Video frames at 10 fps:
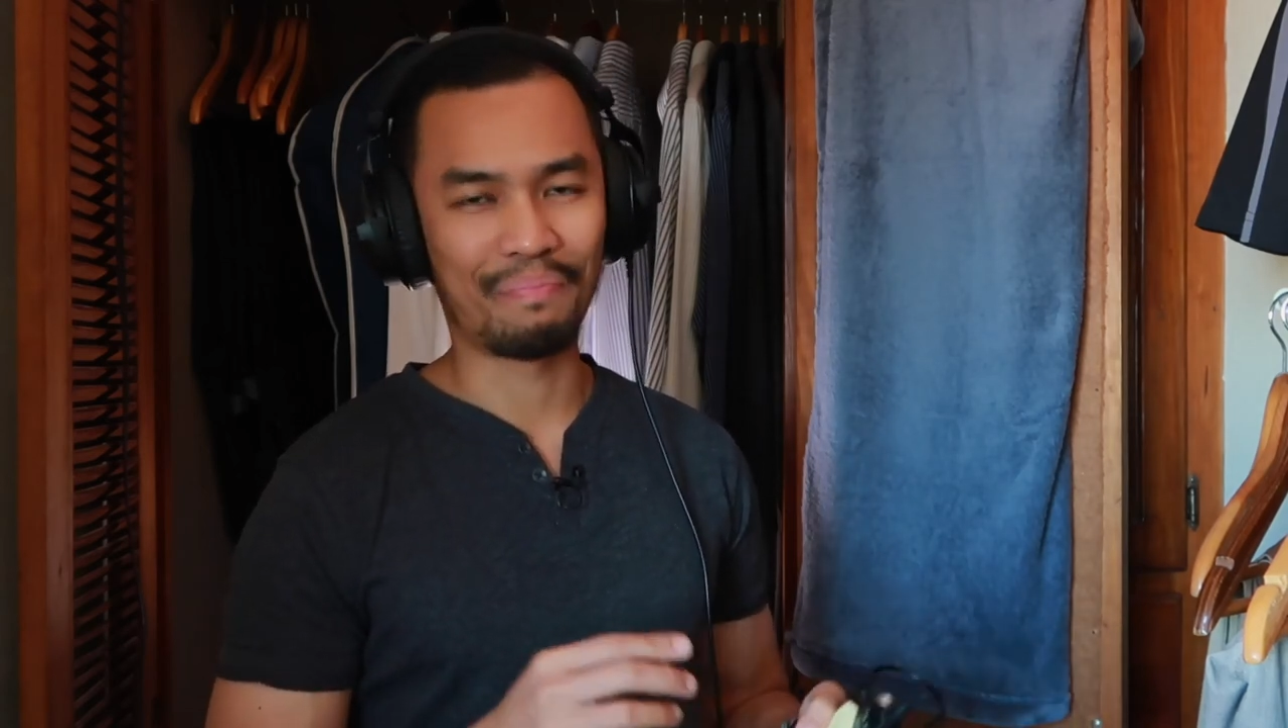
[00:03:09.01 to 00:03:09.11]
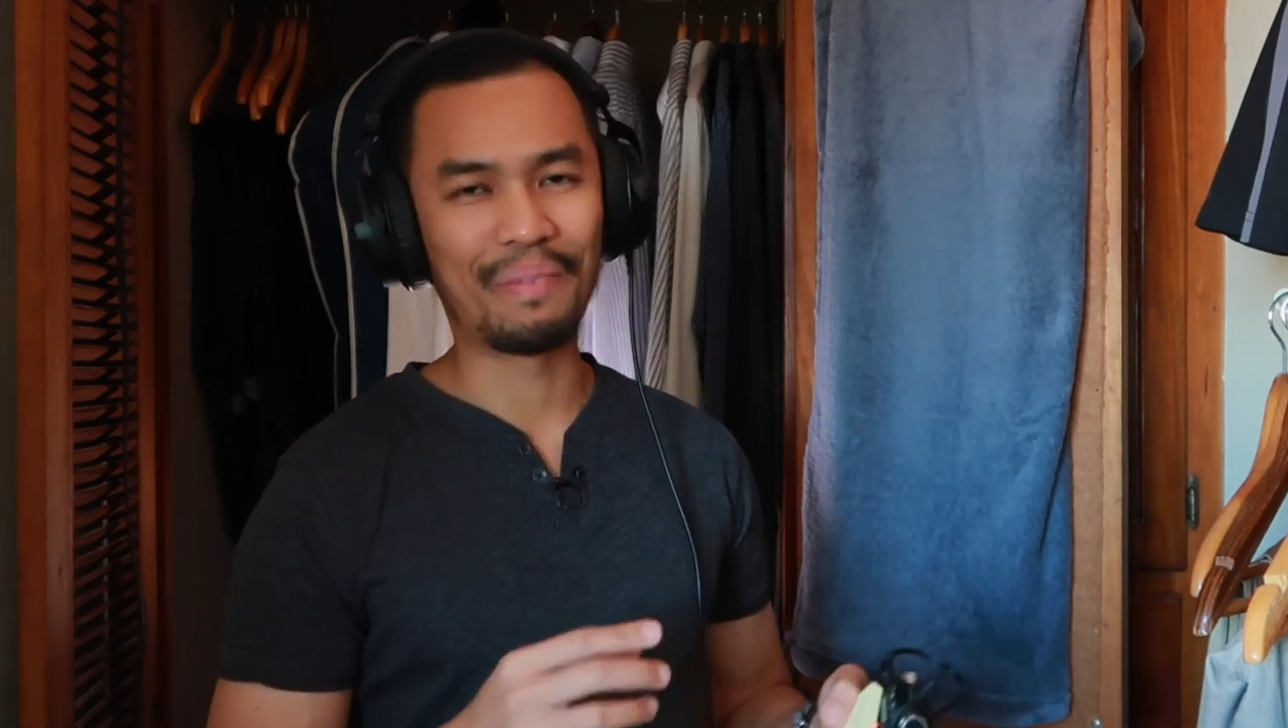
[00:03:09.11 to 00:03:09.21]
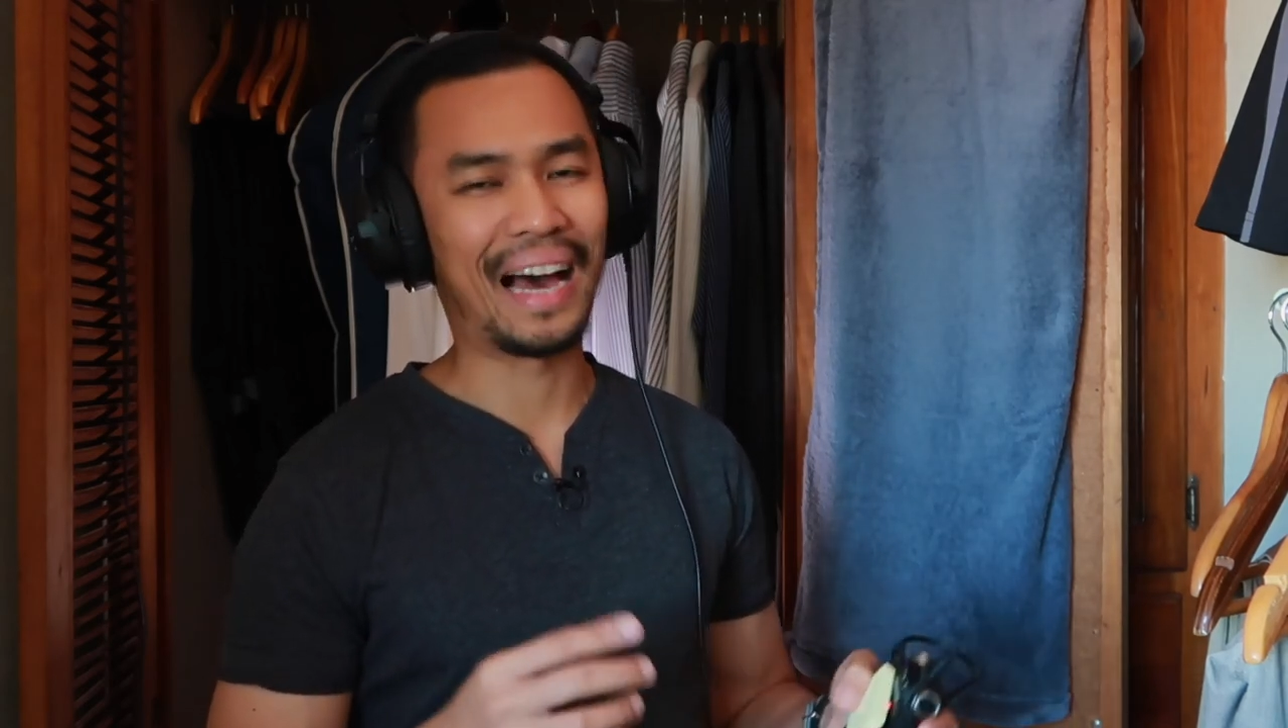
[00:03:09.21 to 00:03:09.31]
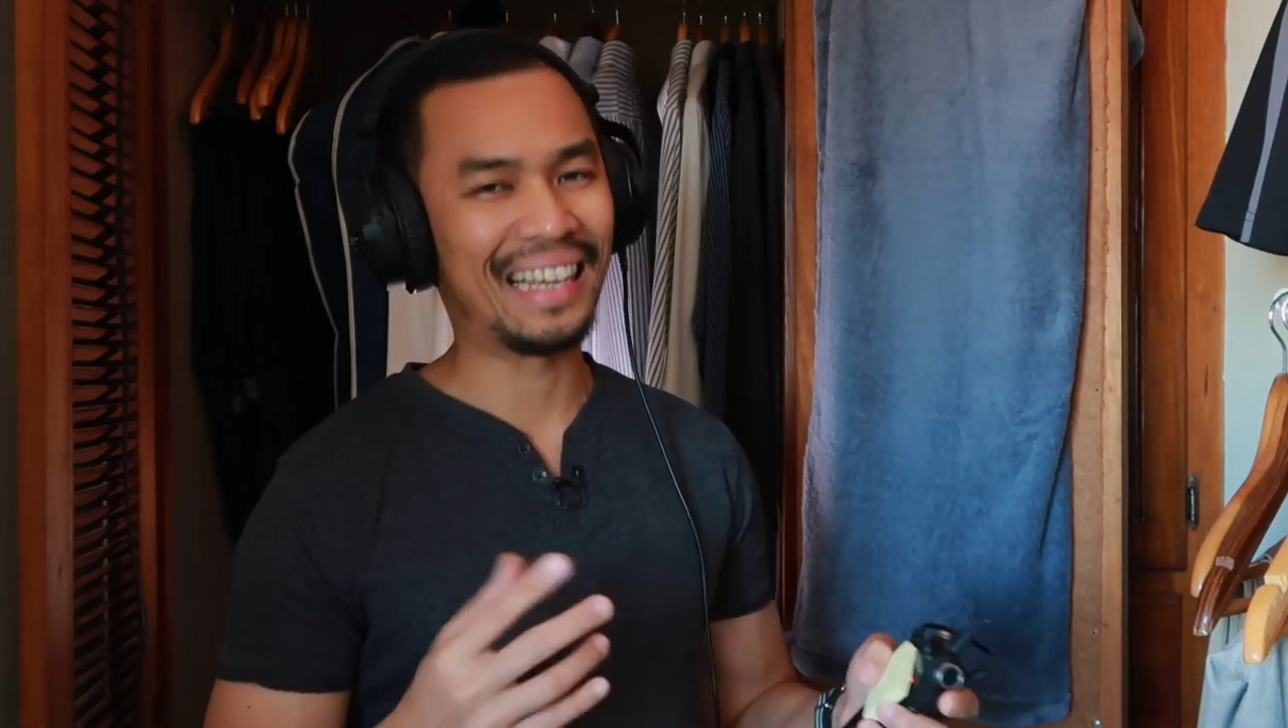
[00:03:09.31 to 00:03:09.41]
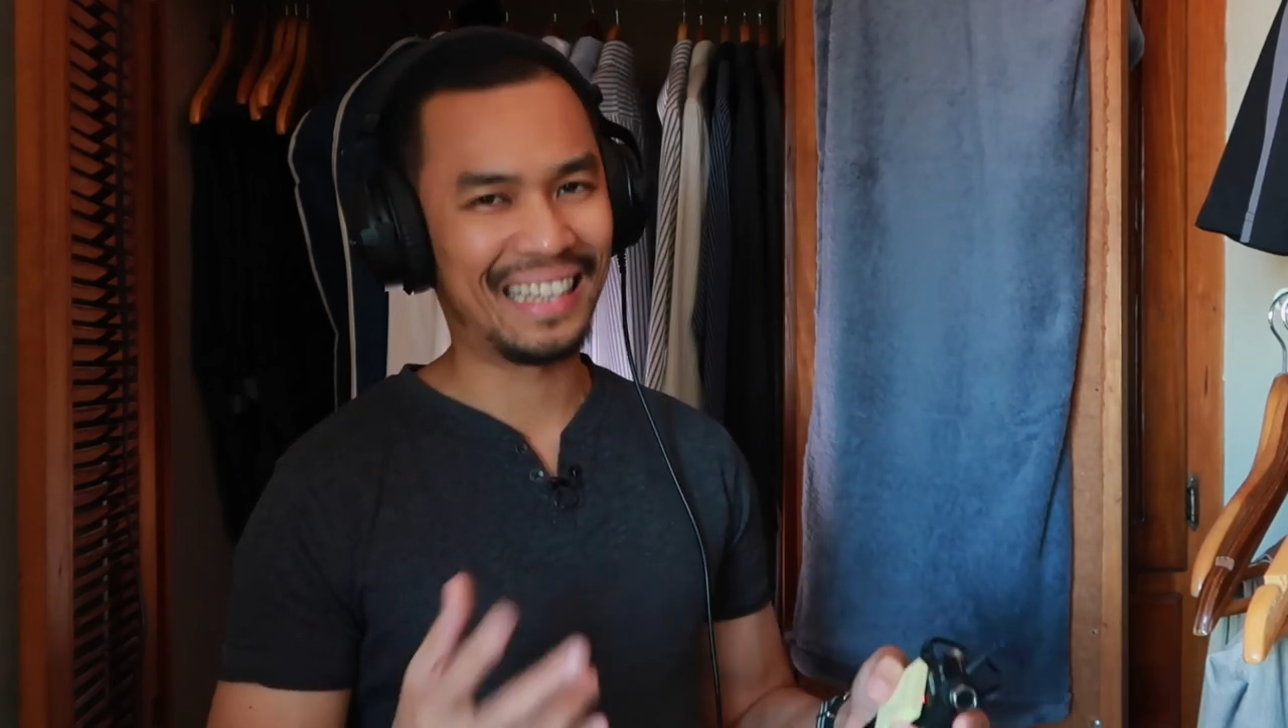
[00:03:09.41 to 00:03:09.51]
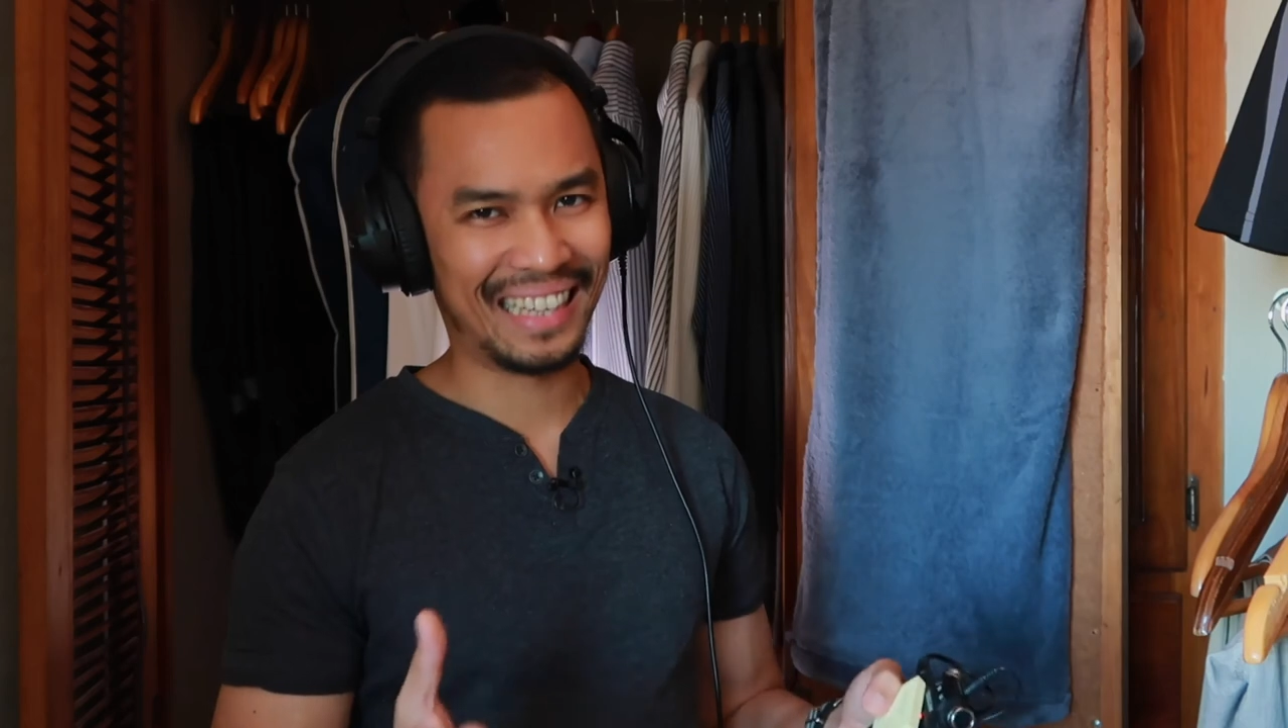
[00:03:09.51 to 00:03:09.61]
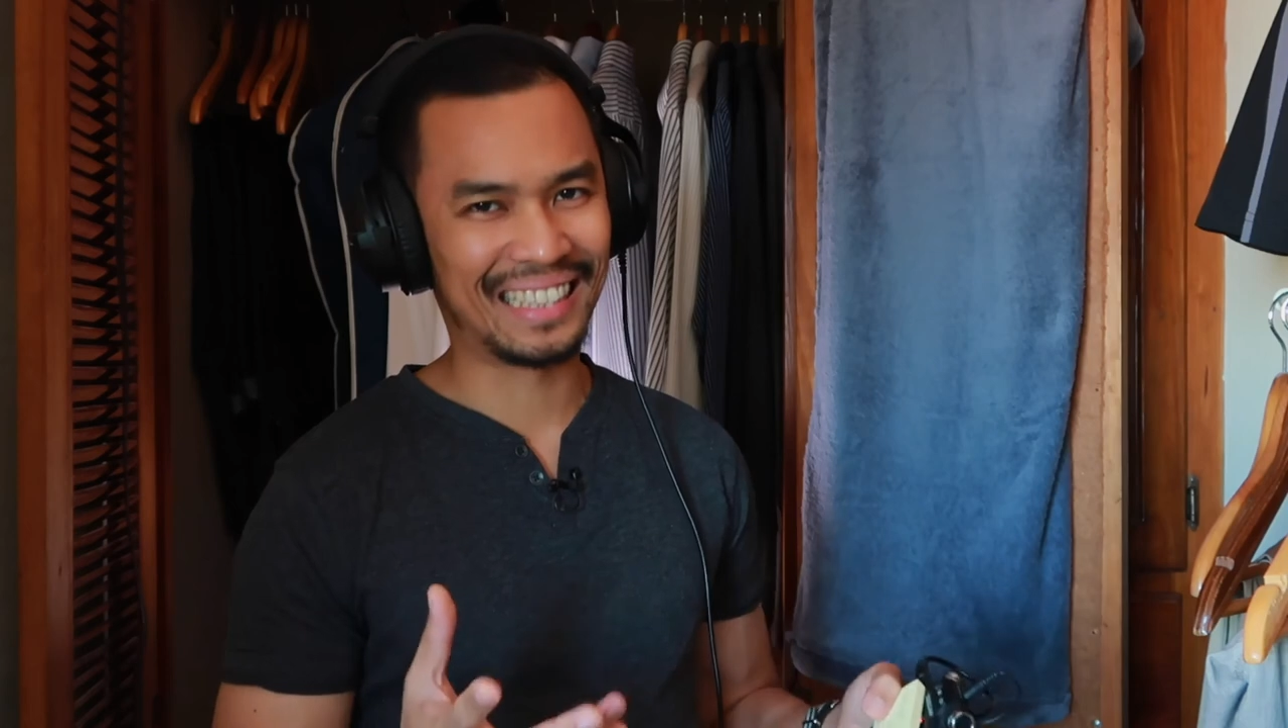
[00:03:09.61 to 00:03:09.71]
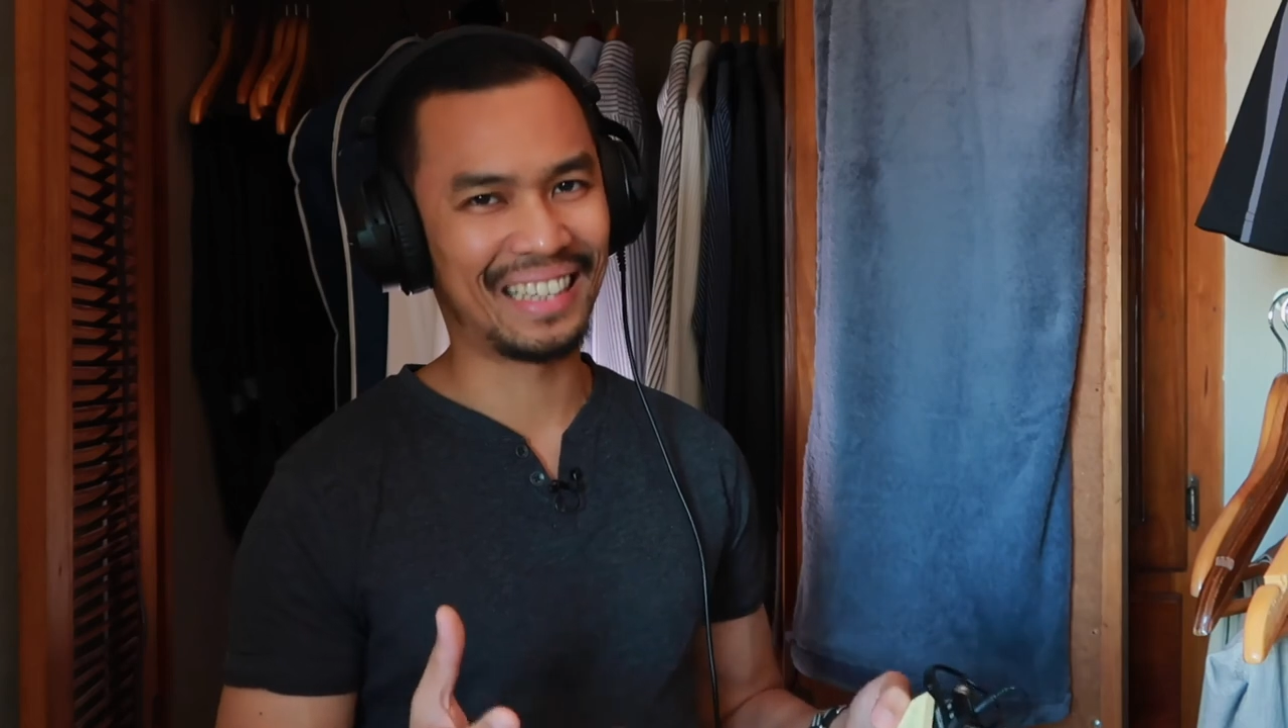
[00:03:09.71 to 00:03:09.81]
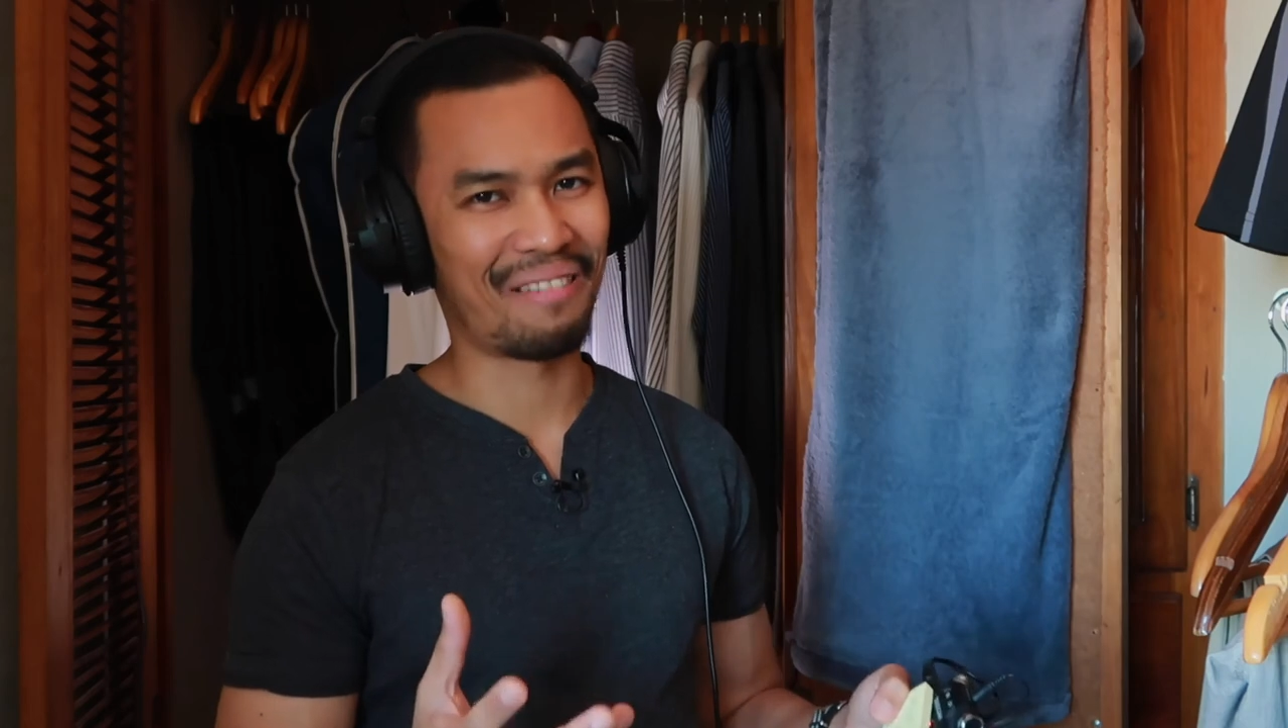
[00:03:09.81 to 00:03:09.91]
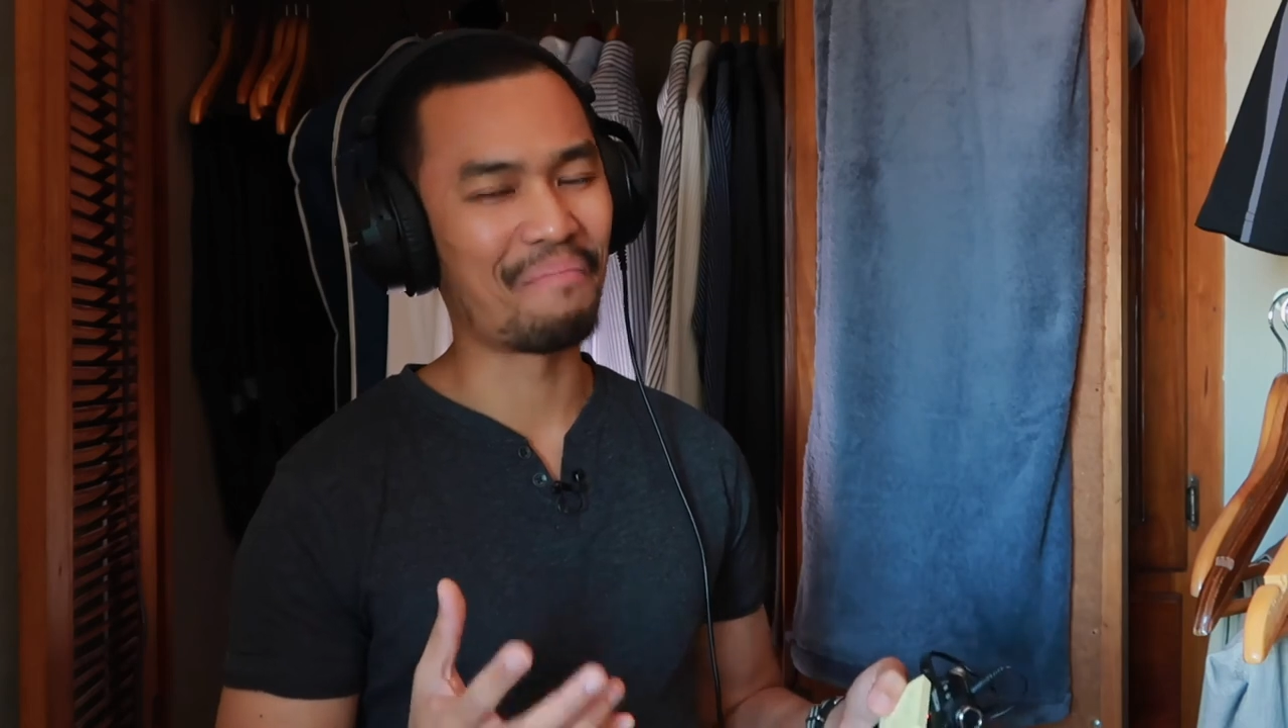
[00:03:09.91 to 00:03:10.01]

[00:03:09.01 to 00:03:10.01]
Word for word: buy this